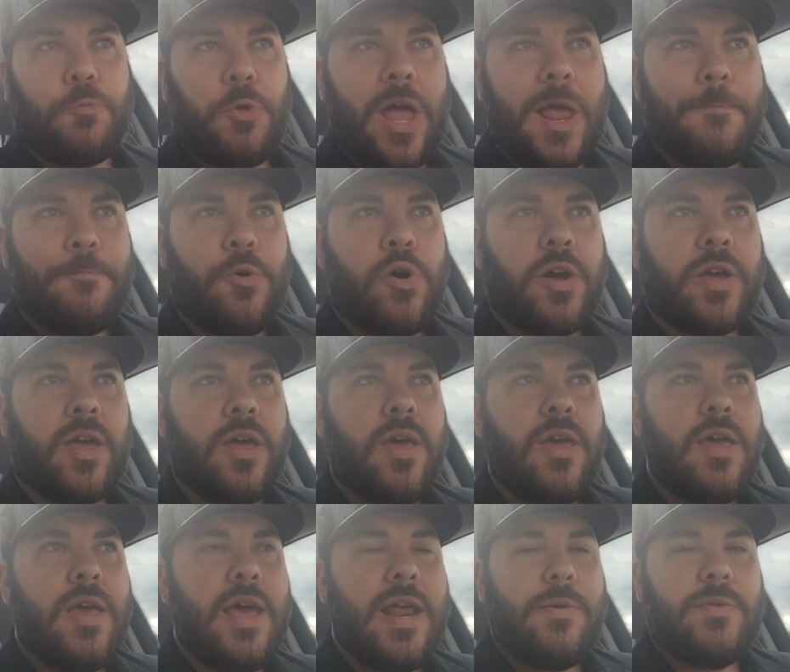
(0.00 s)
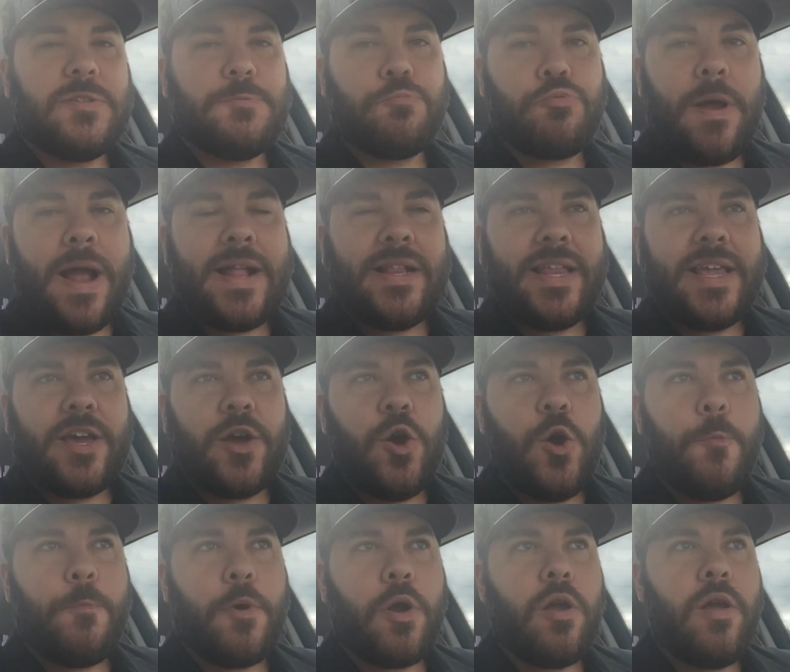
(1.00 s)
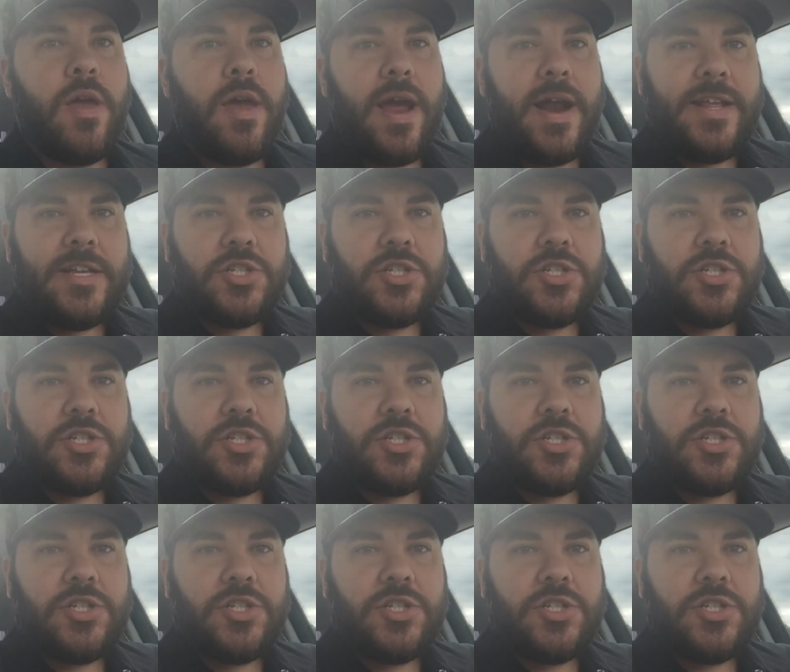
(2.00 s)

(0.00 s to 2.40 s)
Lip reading: Playbook and it was Bradley Cooper and